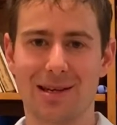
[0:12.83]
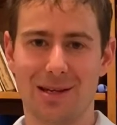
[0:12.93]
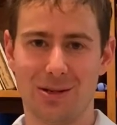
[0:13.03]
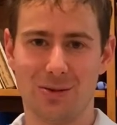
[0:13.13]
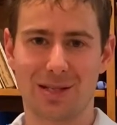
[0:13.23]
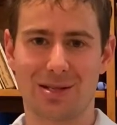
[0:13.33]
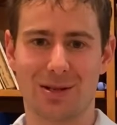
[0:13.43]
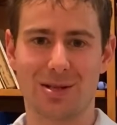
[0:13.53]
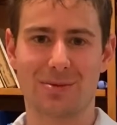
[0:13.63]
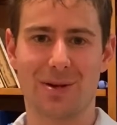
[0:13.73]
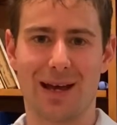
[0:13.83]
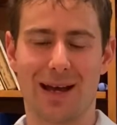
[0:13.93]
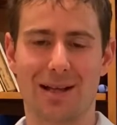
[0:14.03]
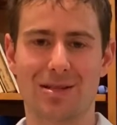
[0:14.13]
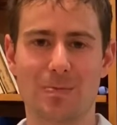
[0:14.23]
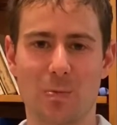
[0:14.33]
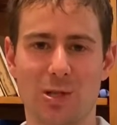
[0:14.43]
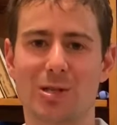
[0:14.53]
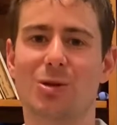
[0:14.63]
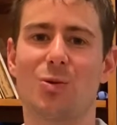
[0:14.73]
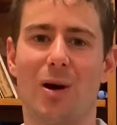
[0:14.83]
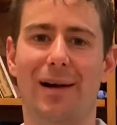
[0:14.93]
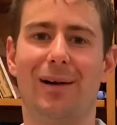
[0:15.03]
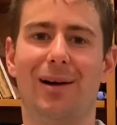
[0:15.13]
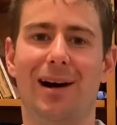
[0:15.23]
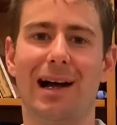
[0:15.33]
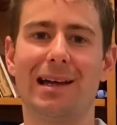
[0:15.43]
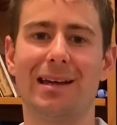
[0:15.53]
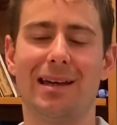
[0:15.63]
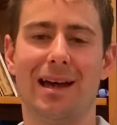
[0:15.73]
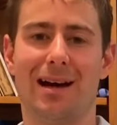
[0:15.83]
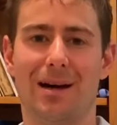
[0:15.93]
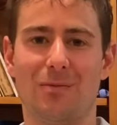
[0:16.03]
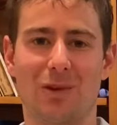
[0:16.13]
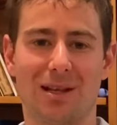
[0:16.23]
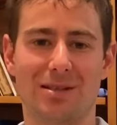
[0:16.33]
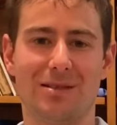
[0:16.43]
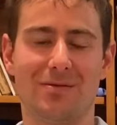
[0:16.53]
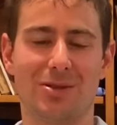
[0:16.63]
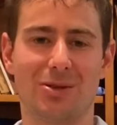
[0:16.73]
US dollars per ounce, which is quite high relative to